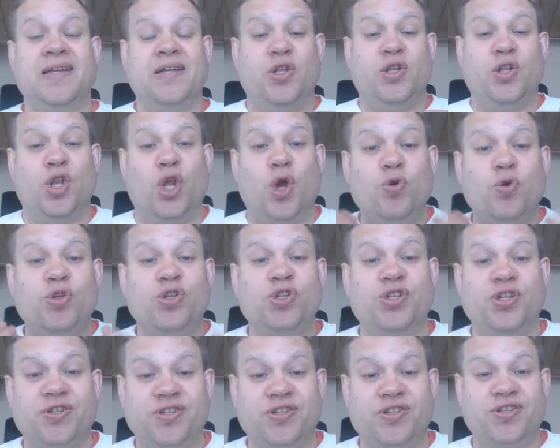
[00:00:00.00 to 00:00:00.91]

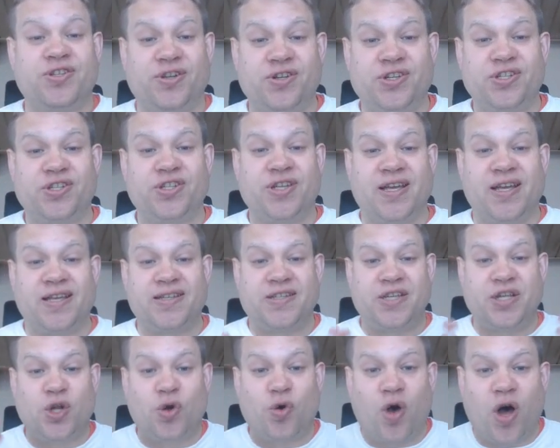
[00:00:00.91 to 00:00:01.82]
notions such as,
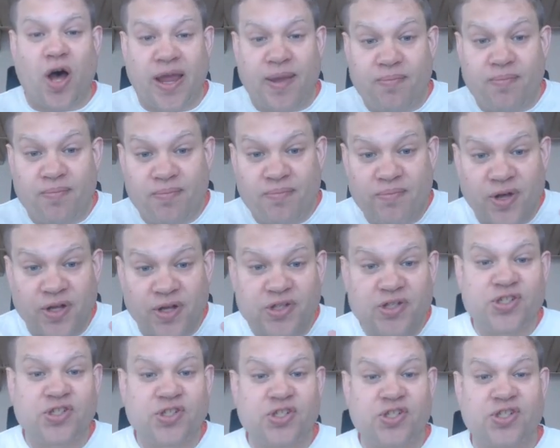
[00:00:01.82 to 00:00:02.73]
I
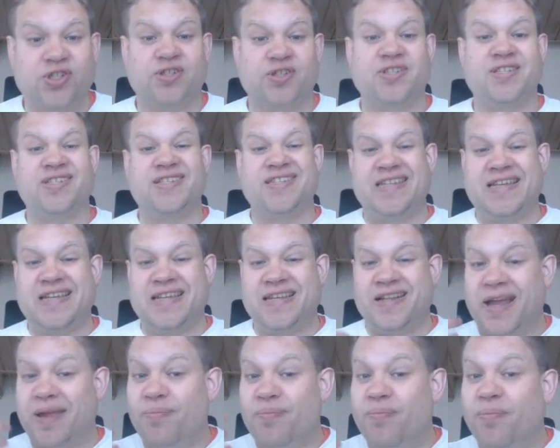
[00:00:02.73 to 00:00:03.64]
must
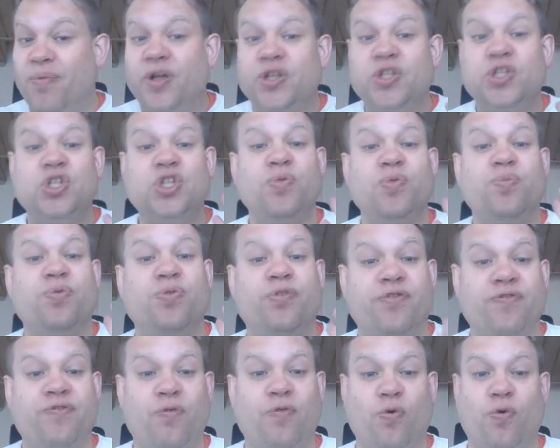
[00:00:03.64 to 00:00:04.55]
succeed, I must
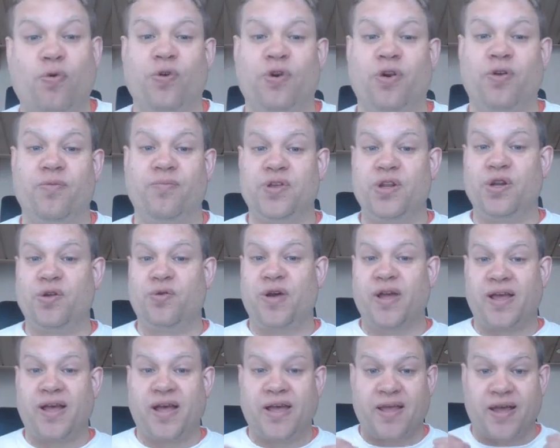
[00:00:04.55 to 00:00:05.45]
perform,
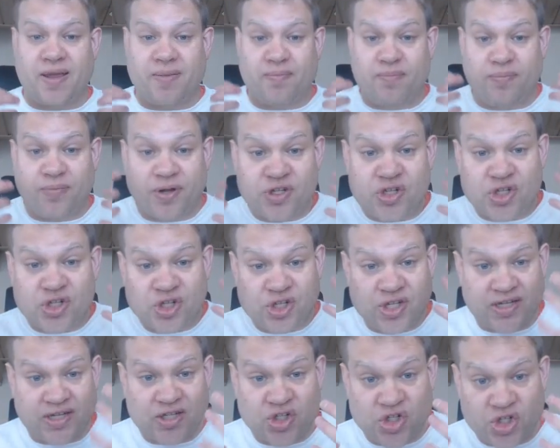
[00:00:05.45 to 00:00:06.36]
I
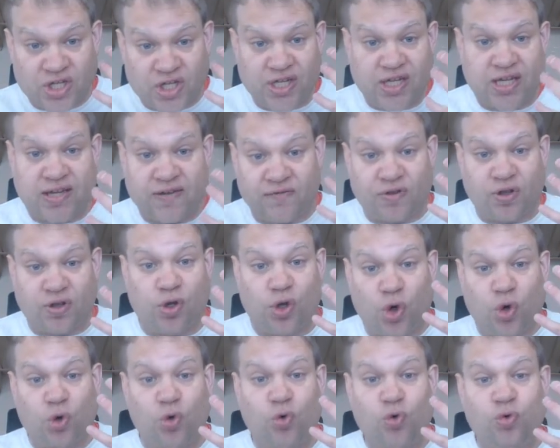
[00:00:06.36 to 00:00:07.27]
must achieve the
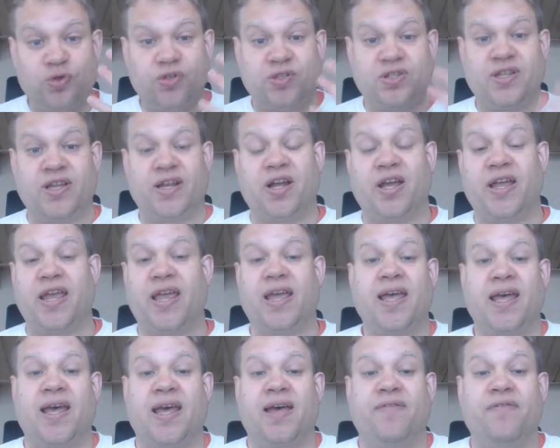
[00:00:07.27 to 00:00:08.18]
goals that I
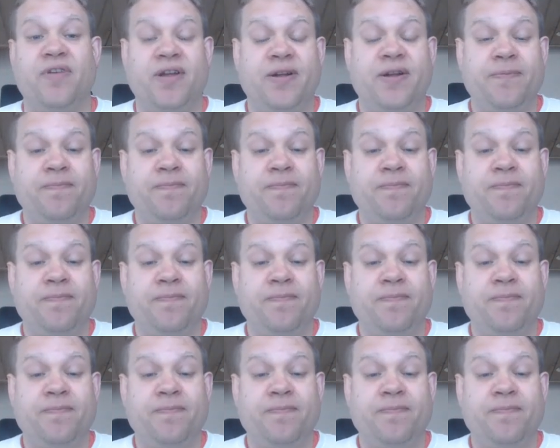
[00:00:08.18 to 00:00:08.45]
have,